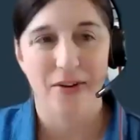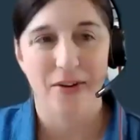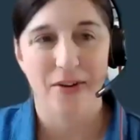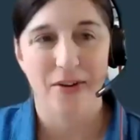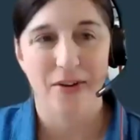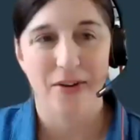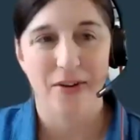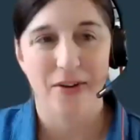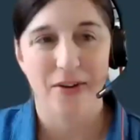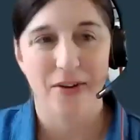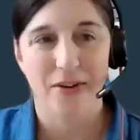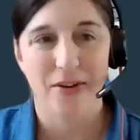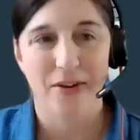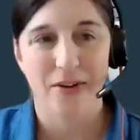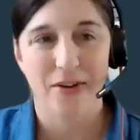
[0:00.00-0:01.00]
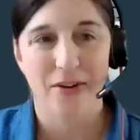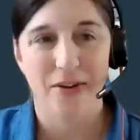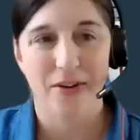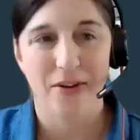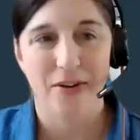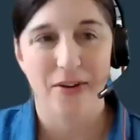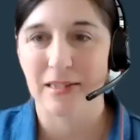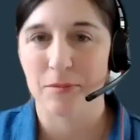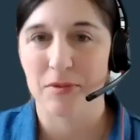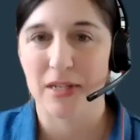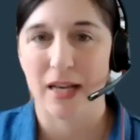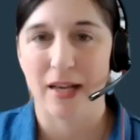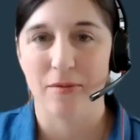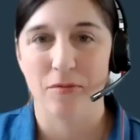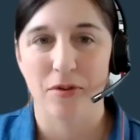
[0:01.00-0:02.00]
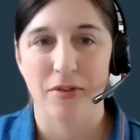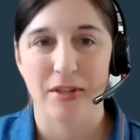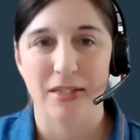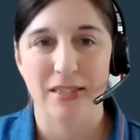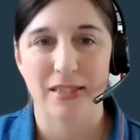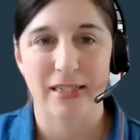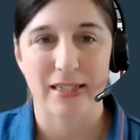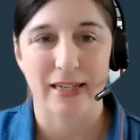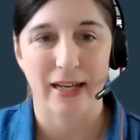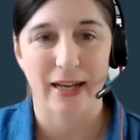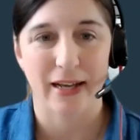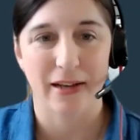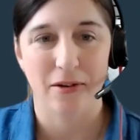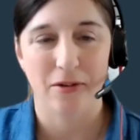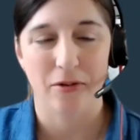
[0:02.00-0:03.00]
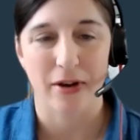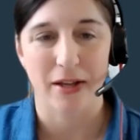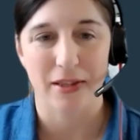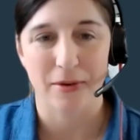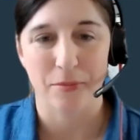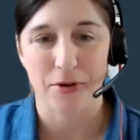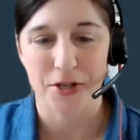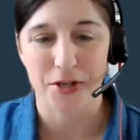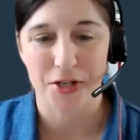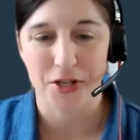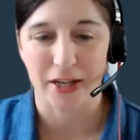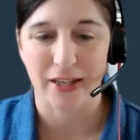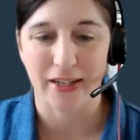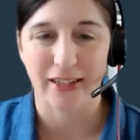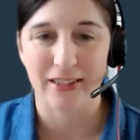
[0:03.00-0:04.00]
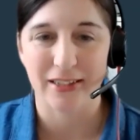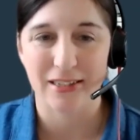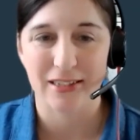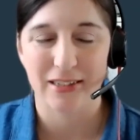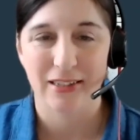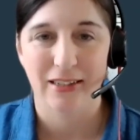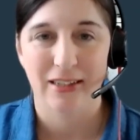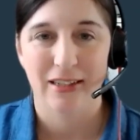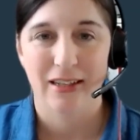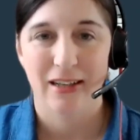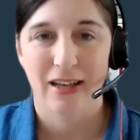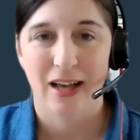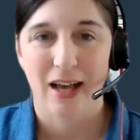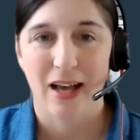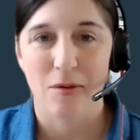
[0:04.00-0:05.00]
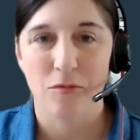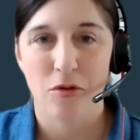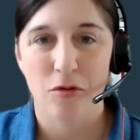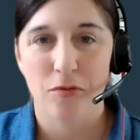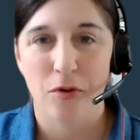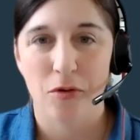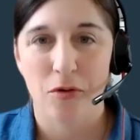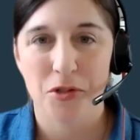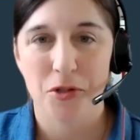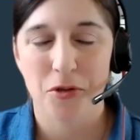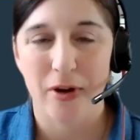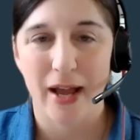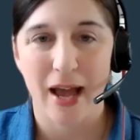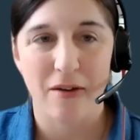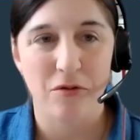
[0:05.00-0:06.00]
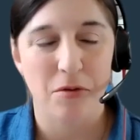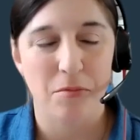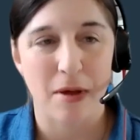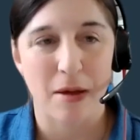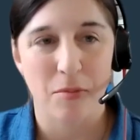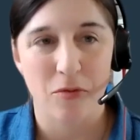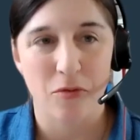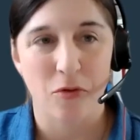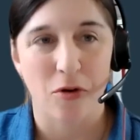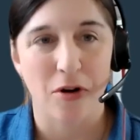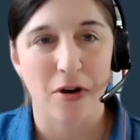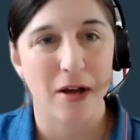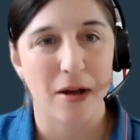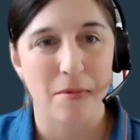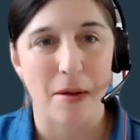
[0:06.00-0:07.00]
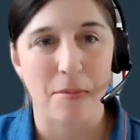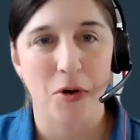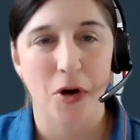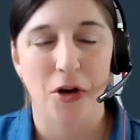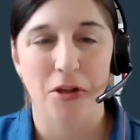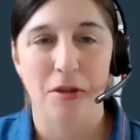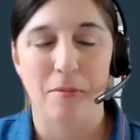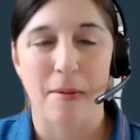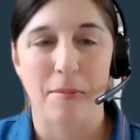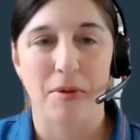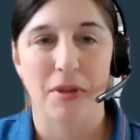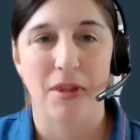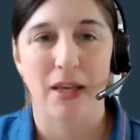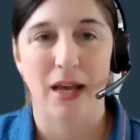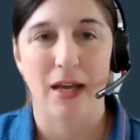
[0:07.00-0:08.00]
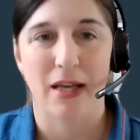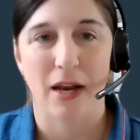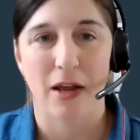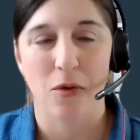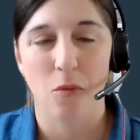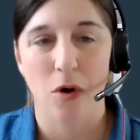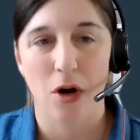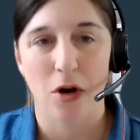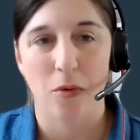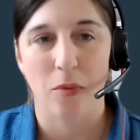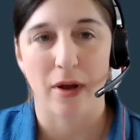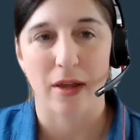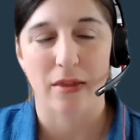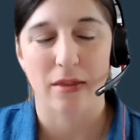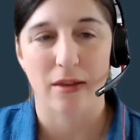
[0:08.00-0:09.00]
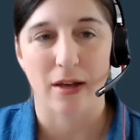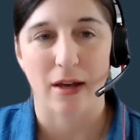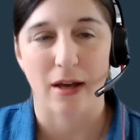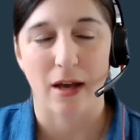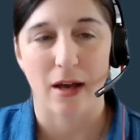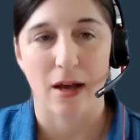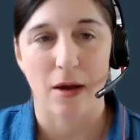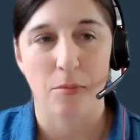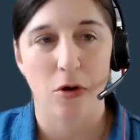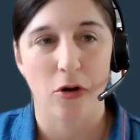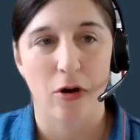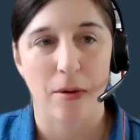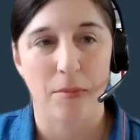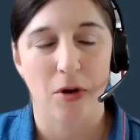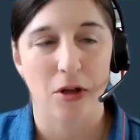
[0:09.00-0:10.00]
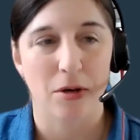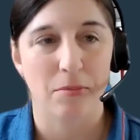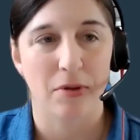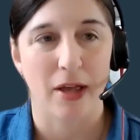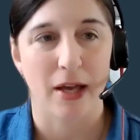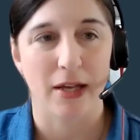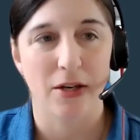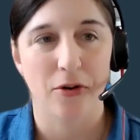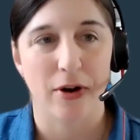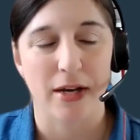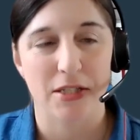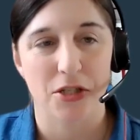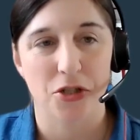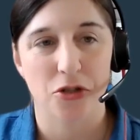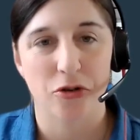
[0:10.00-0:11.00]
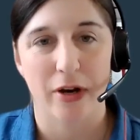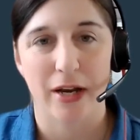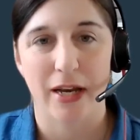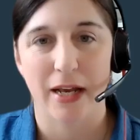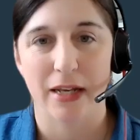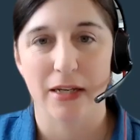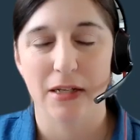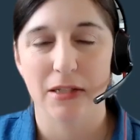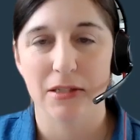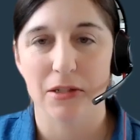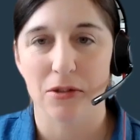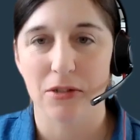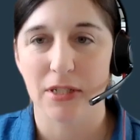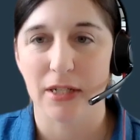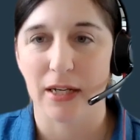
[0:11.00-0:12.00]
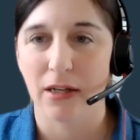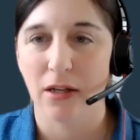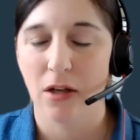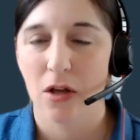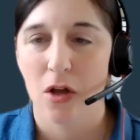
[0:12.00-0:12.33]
Thank you so much for taking some time for this today. Greatly appreciate it. For folks who I haven't met before, I'm Carly Memoli, and I work with a program called Applied Crisis Training and Consulting.